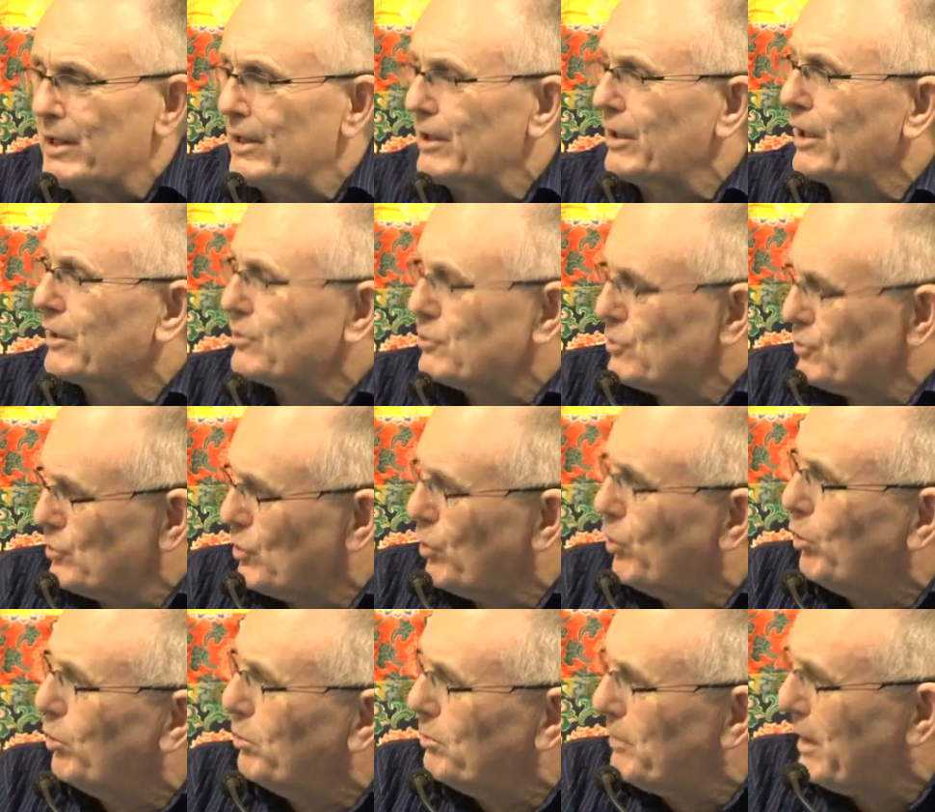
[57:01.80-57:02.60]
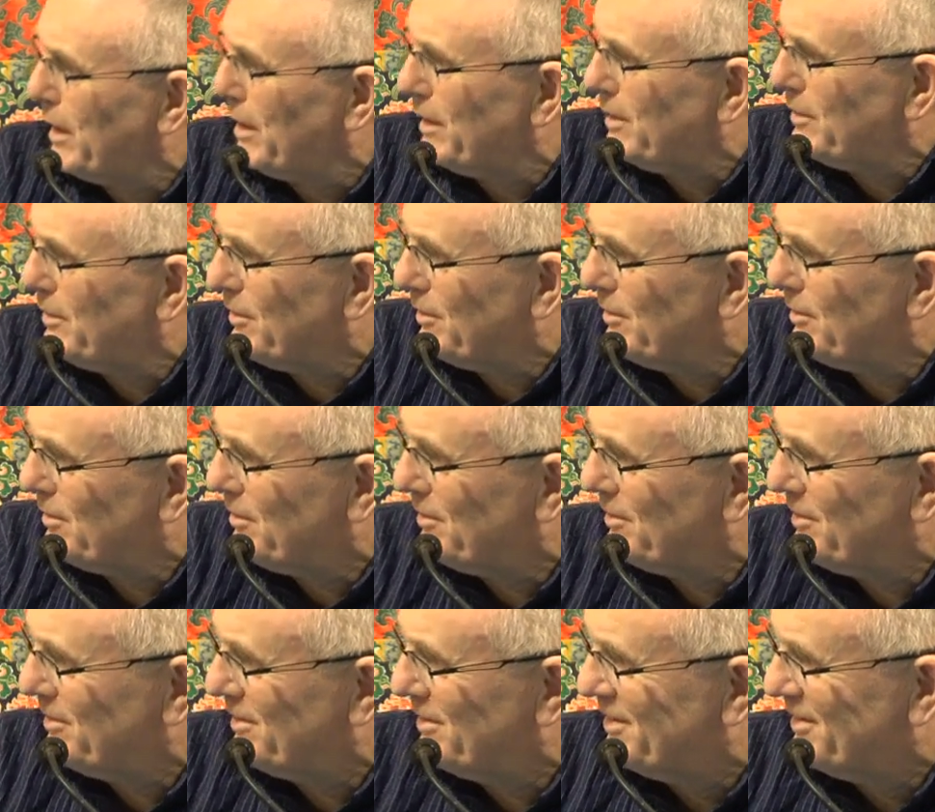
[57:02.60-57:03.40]
in a soulmate.
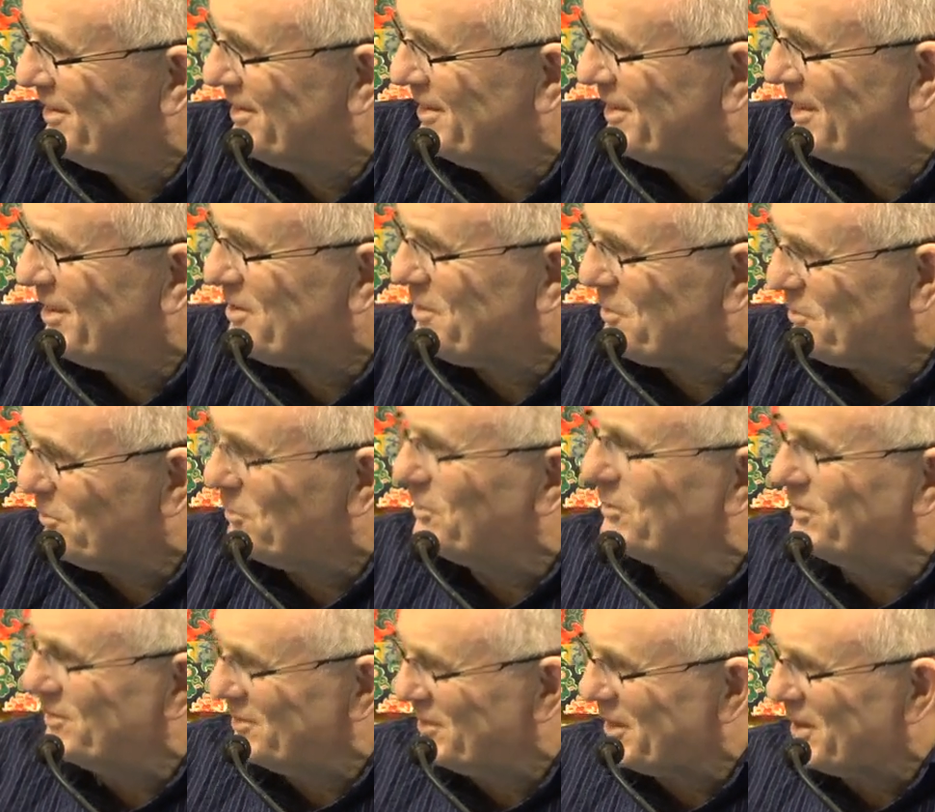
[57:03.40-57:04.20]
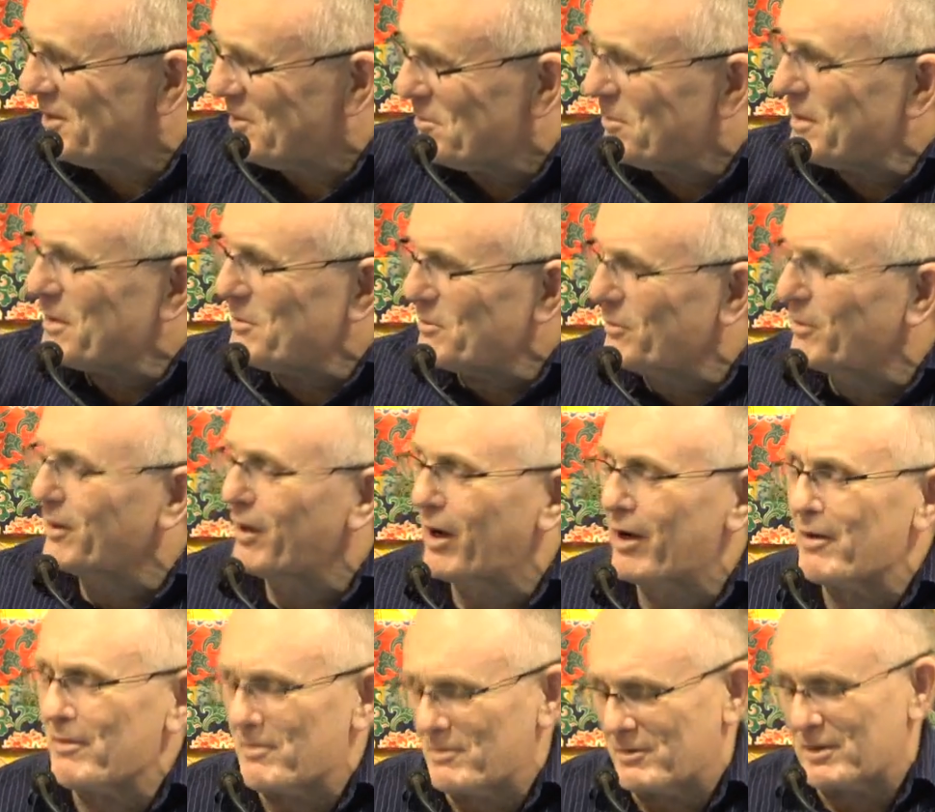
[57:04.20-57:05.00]

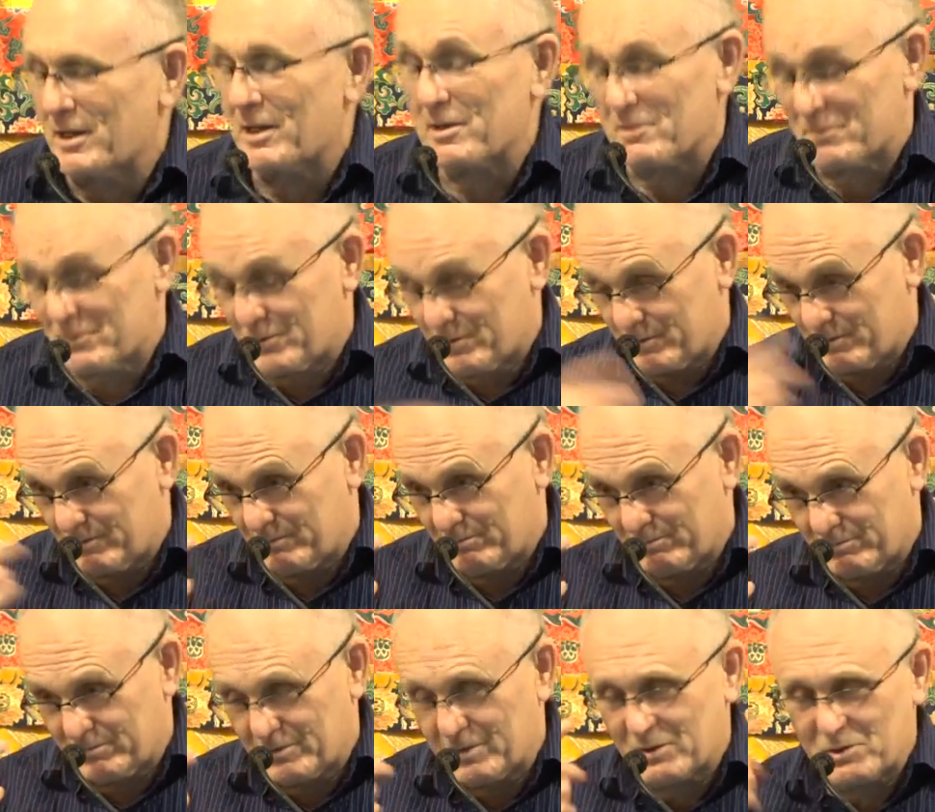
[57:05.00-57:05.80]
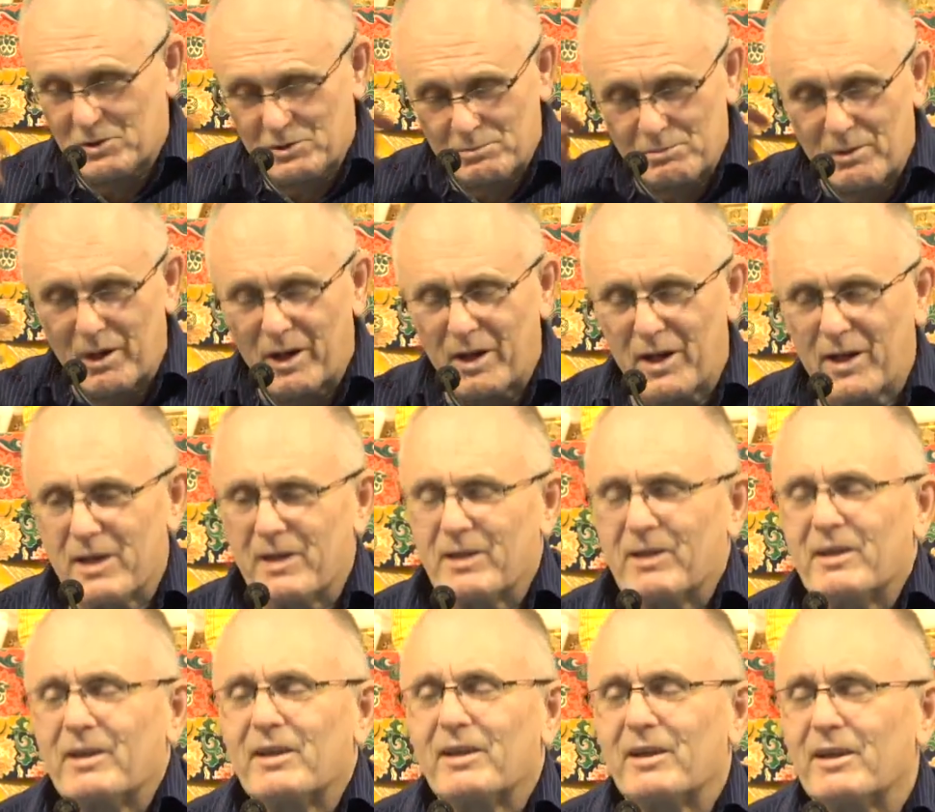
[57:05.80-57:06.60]
That is
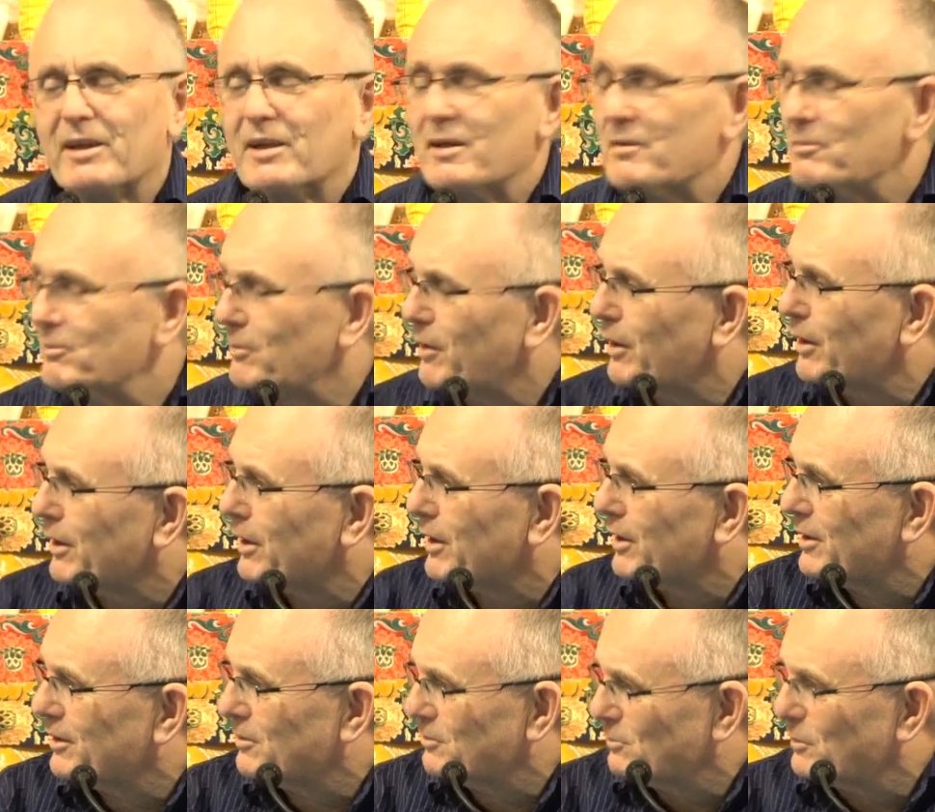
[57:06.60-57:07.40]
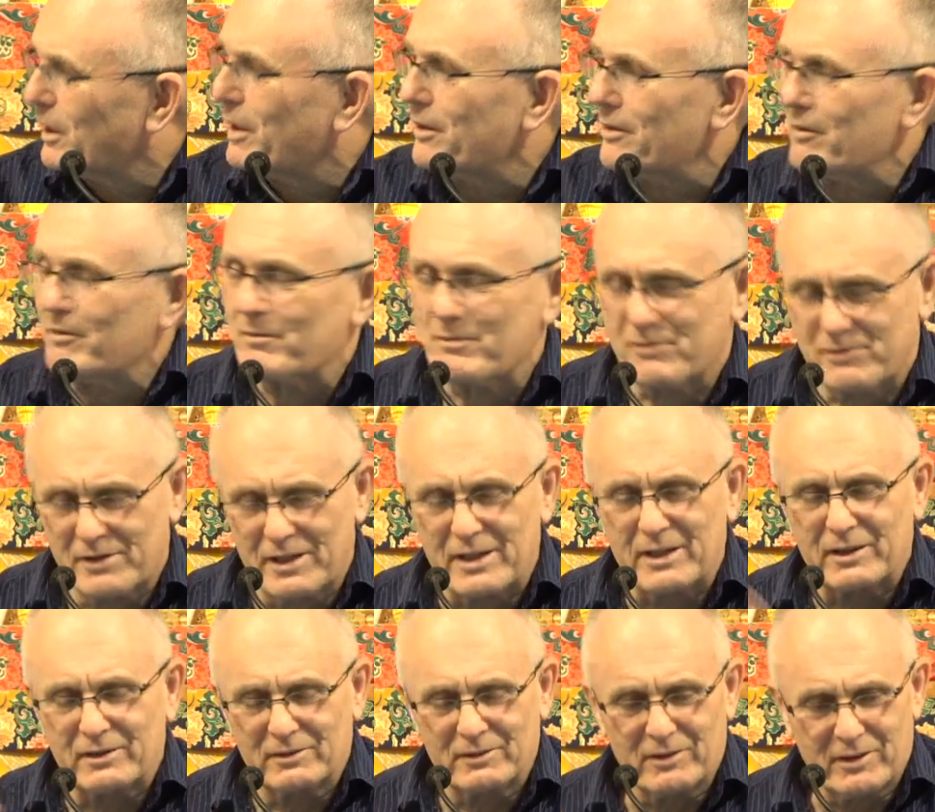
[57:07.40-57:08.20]
my one
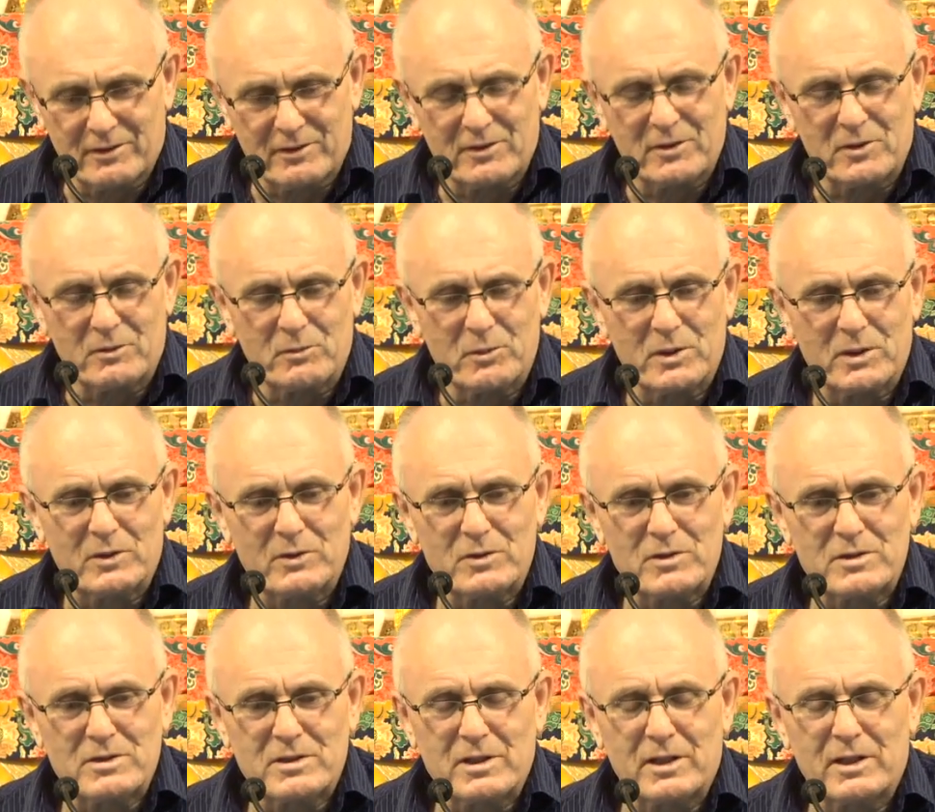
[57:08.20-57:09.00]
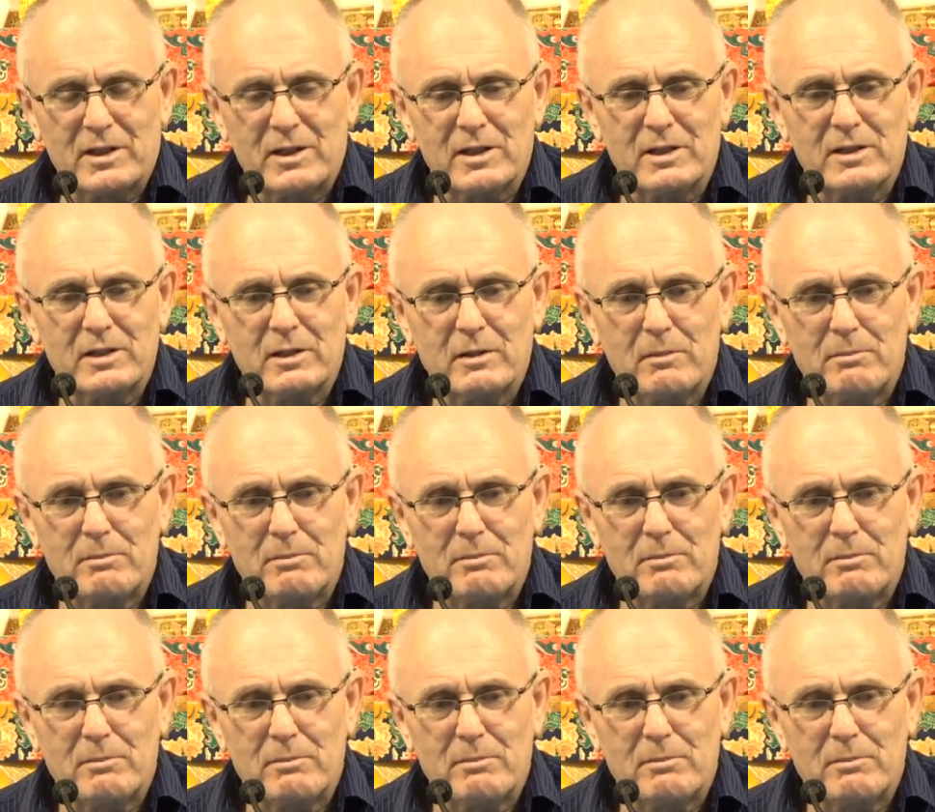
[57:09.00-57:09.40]
thing I think we could say.